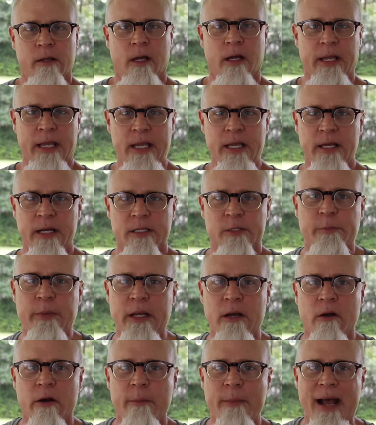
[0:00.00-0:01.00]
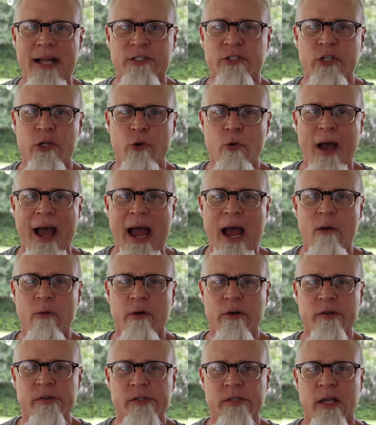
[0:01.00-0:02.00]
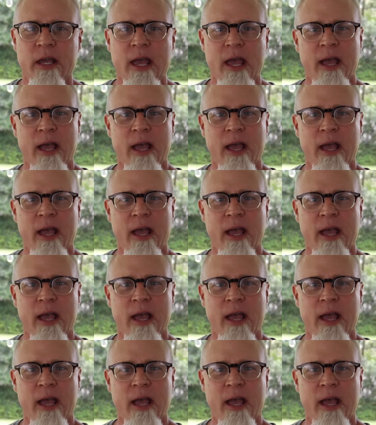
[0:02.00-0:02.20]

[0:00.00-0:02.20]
Again, it's been on about two hours,